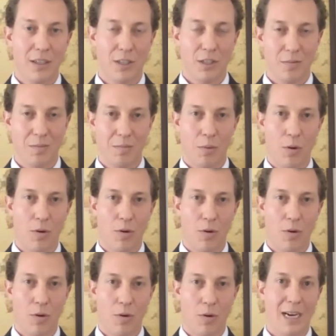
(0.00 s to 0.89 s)
It's
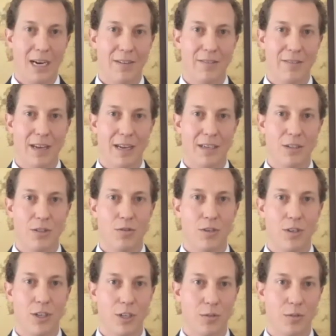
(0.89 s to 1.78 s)
important to have that
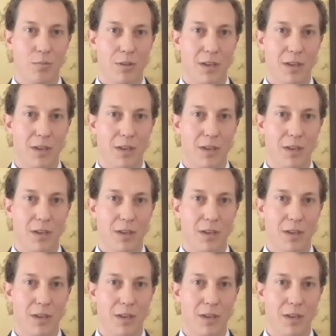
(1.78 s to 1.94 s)
strategic